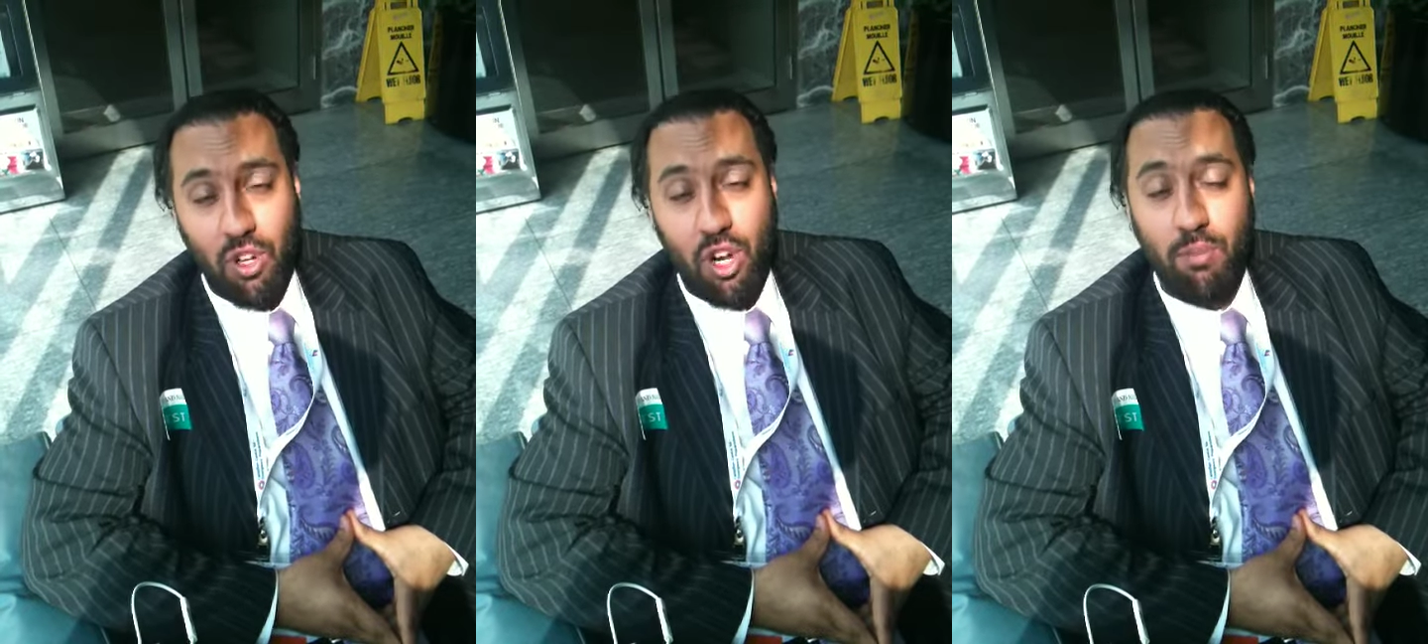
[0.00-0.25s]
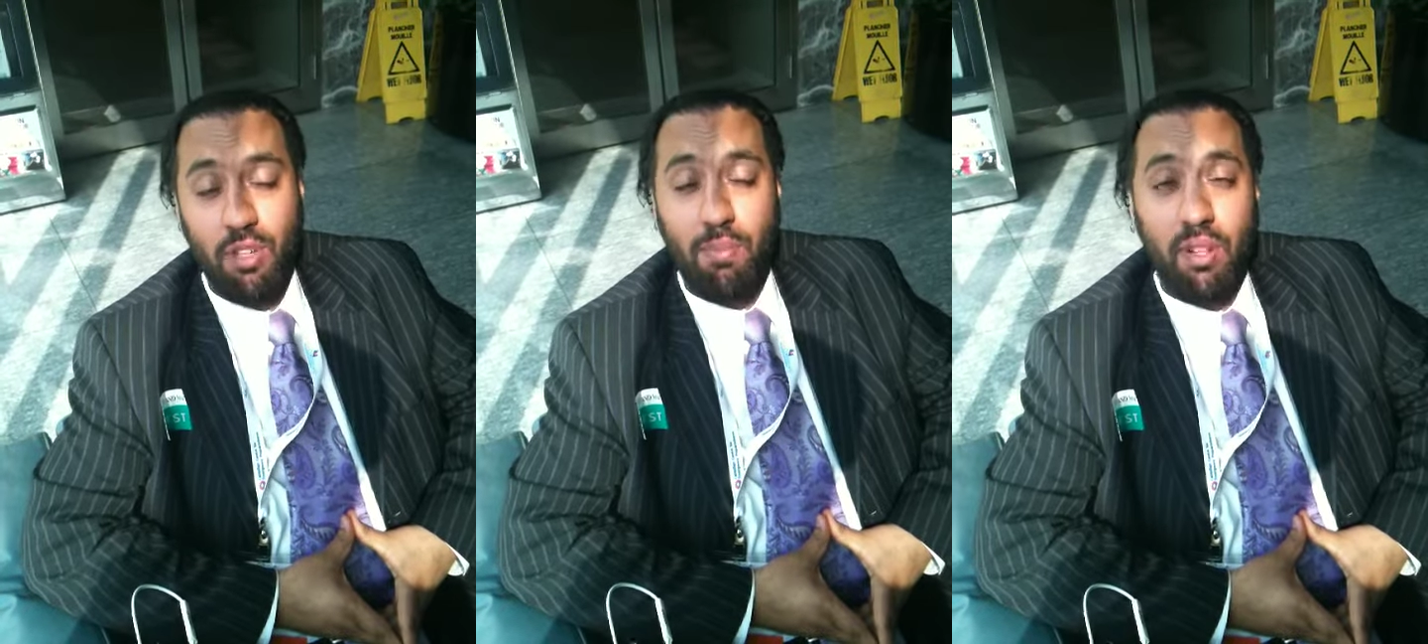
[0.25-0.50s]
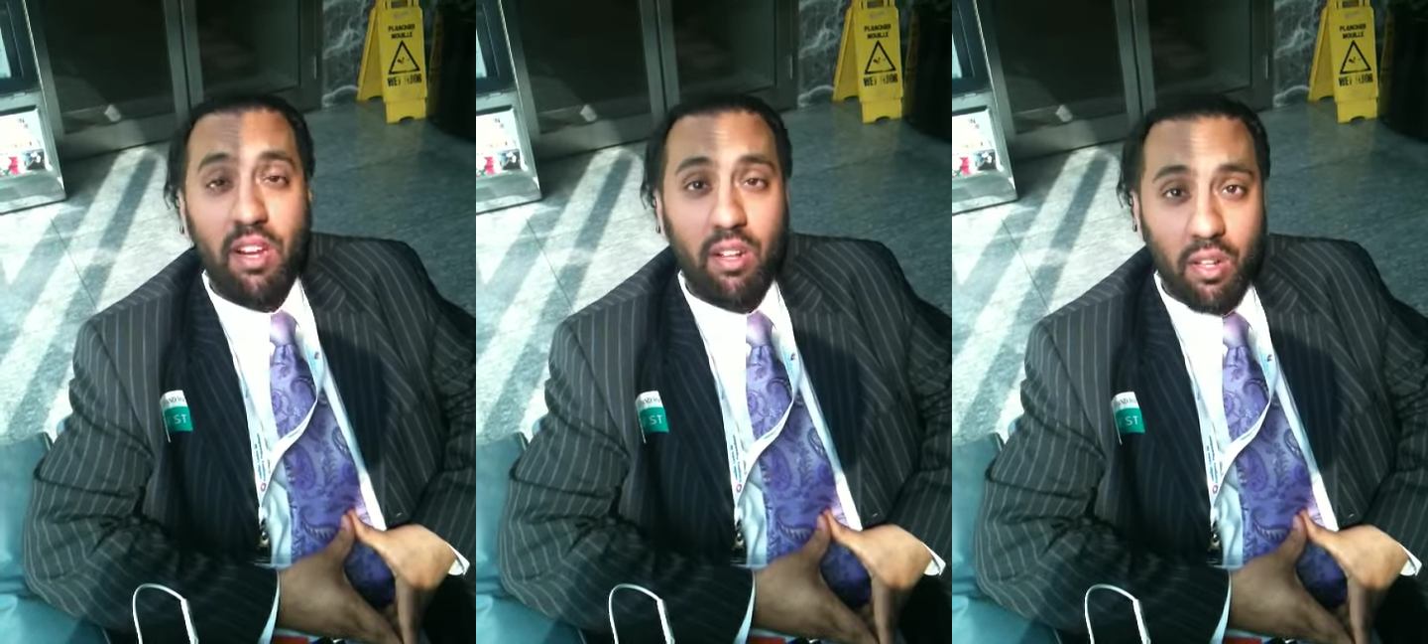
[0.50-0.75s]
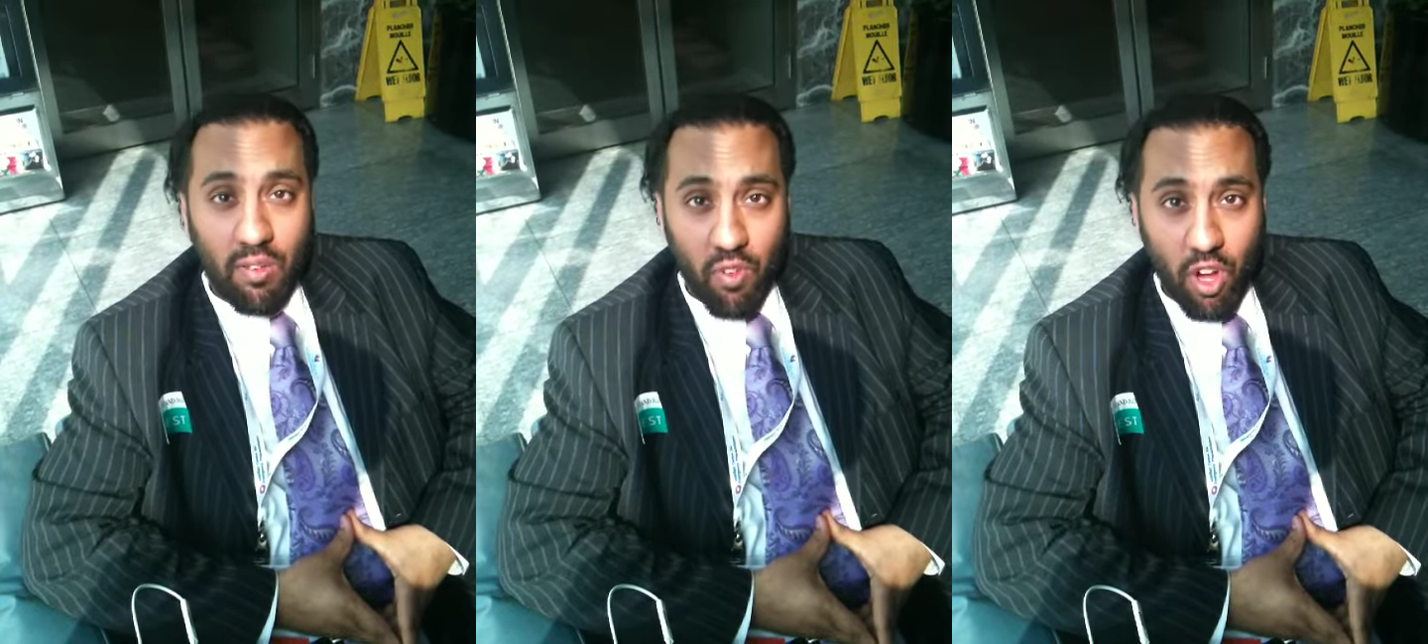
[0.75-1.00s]
in terms of
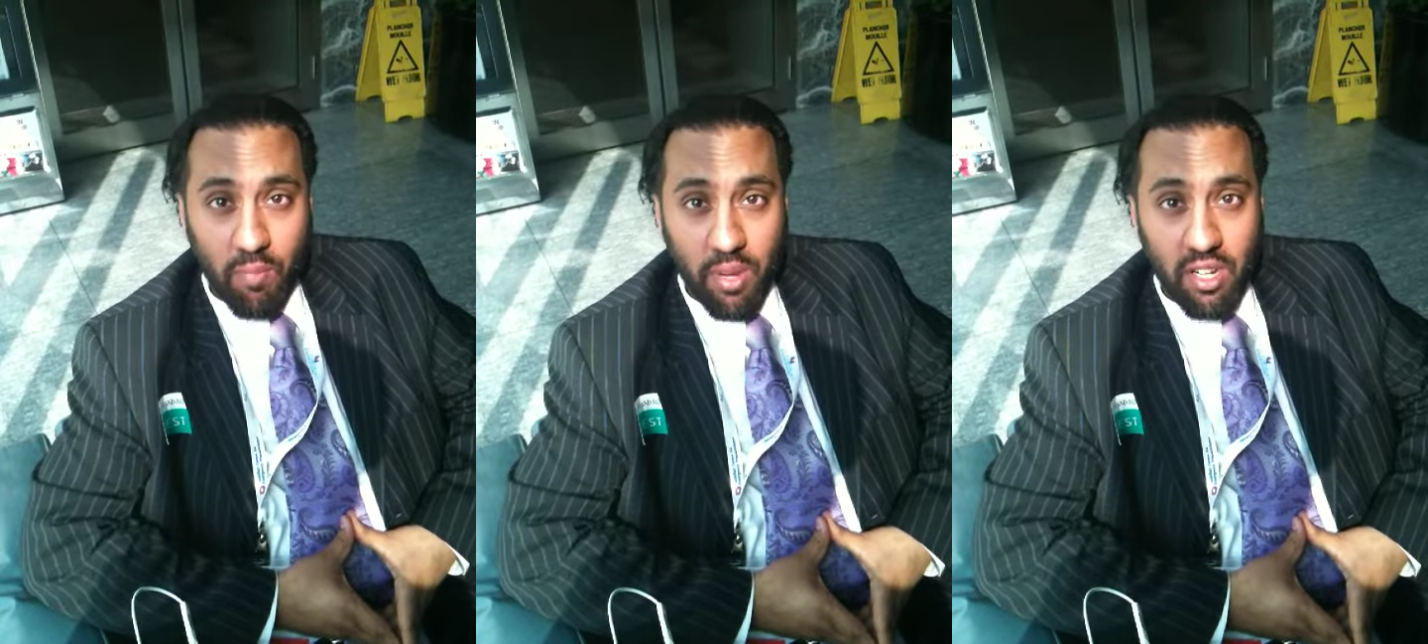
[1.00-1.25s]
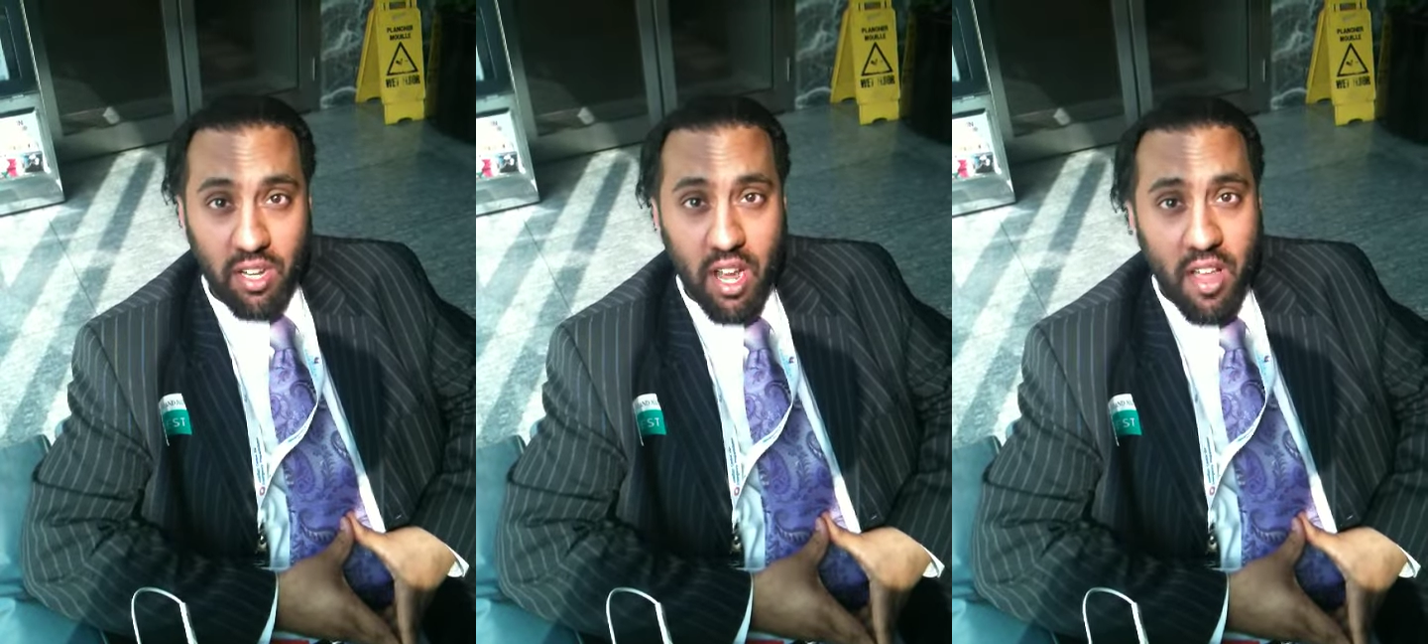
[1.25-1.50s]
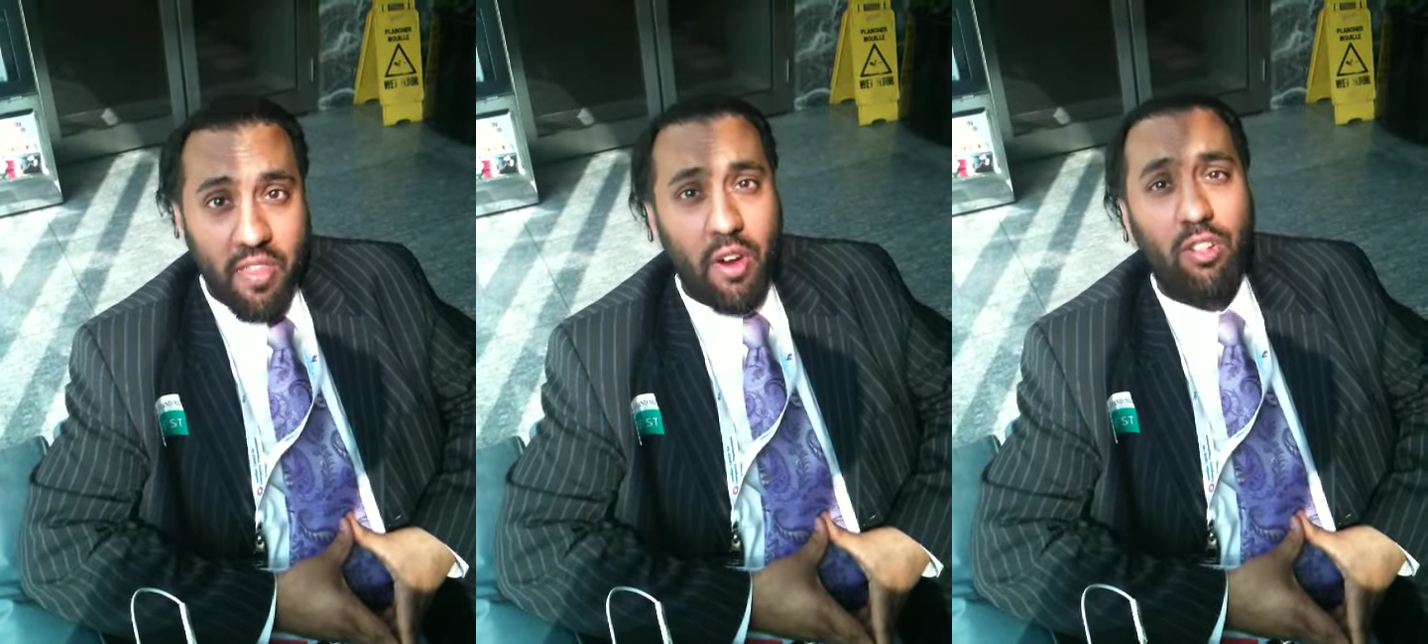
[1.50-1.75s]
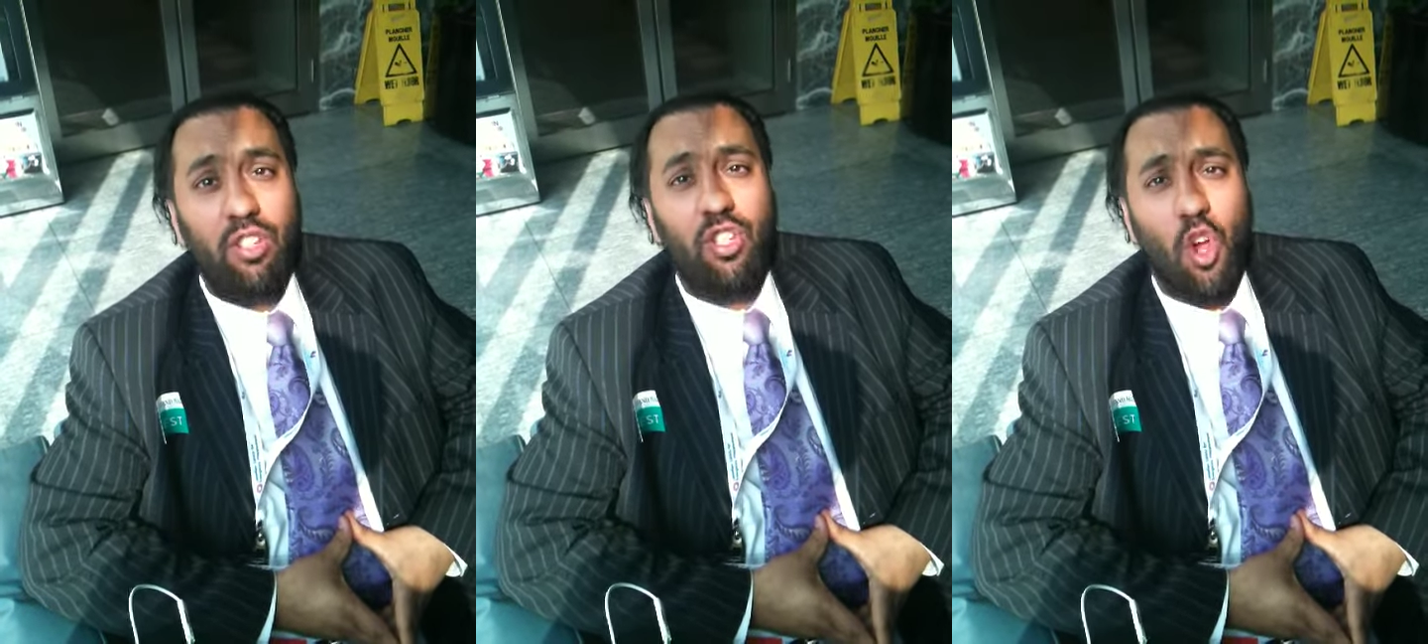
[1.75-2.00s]
political involvement.
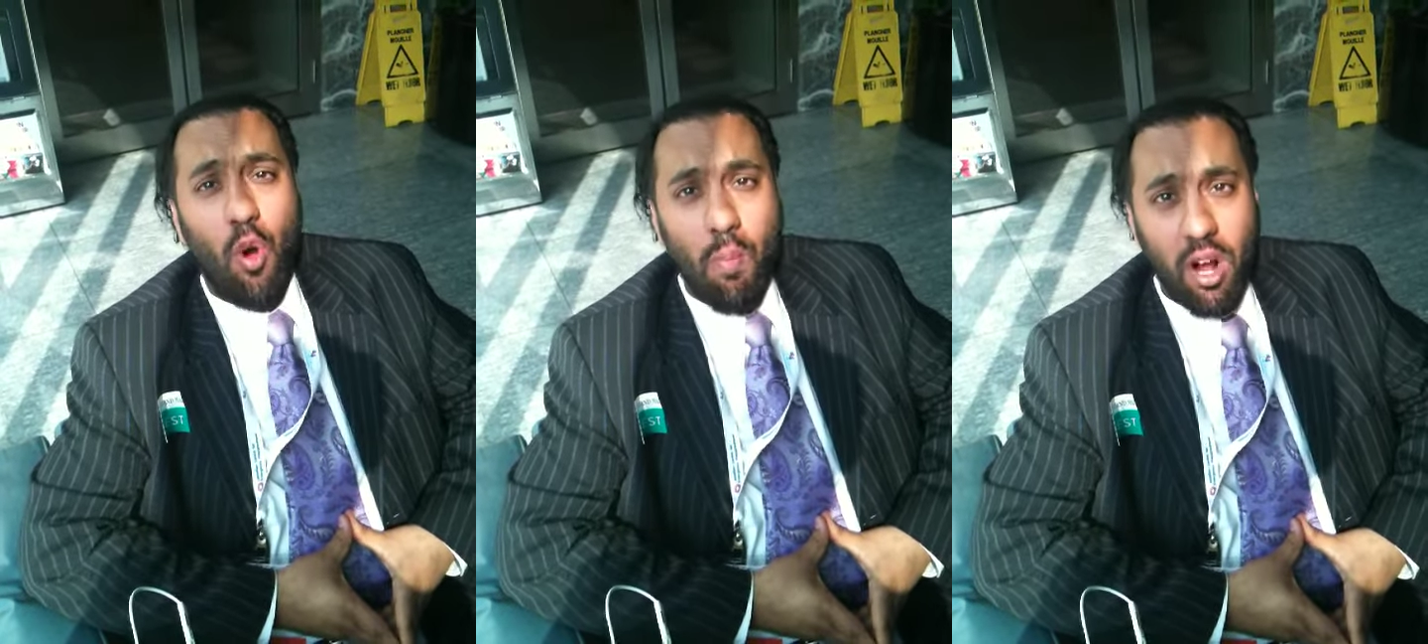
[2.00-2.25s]
There's so